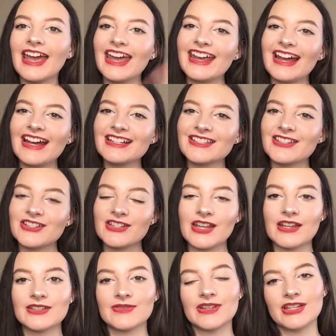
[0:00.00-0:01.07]
Hey guys, so
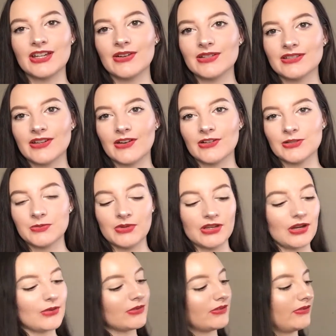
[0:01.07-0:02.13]
today's video is going to
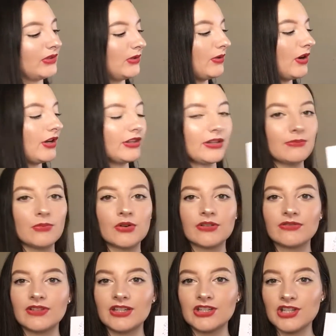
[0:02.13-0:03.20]
be a review on the
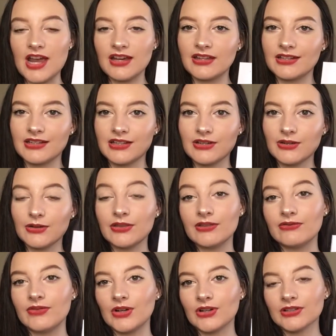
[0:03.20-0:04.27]
Morphe Jaclyn Hill
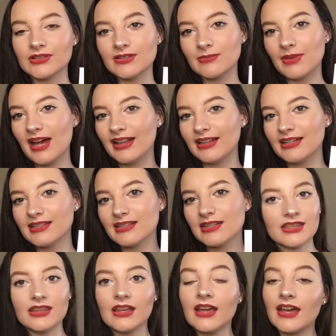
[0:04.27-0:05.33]
The Vault
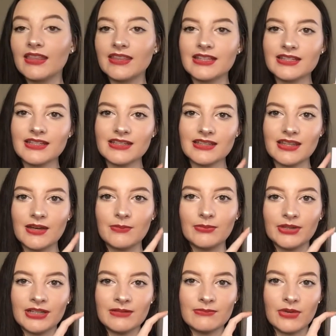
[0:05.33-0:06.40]
palette, and this is the
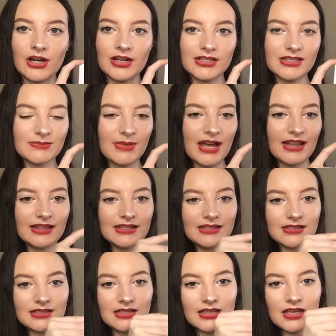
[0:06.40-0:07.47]
Bling Boss
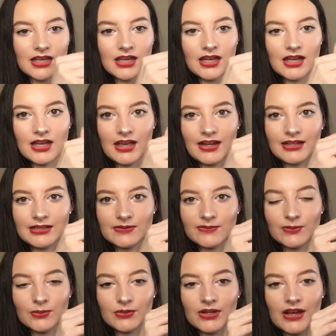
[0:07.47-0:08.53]
palette. It's
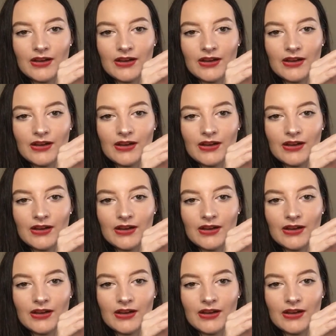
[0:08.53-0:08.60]
full